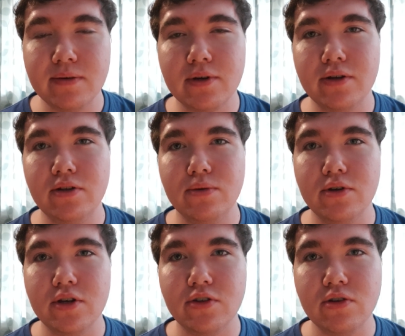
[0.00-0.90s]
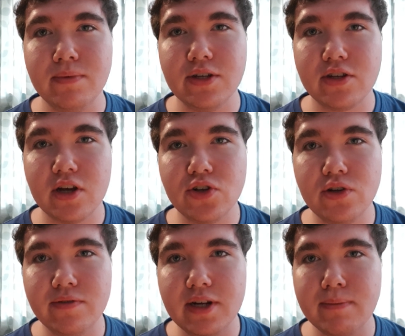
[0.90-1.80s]
So I'm going to a Zoom
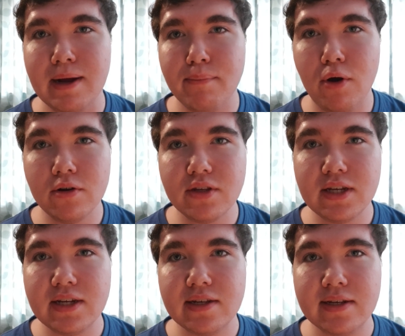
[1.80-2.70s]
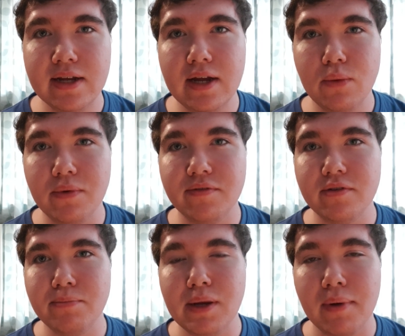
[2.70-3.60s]
discussion event about politics with
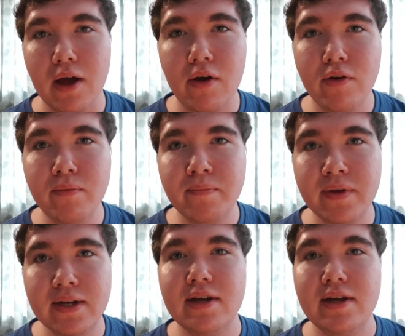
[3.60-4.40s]
some people at home,